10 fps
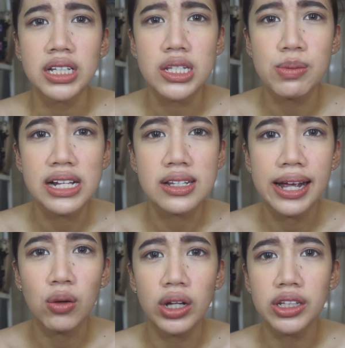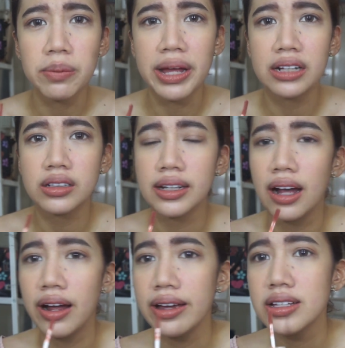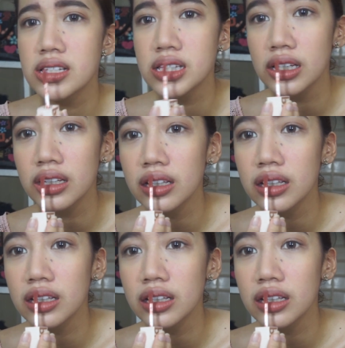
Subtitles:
smells like watermelon, guys.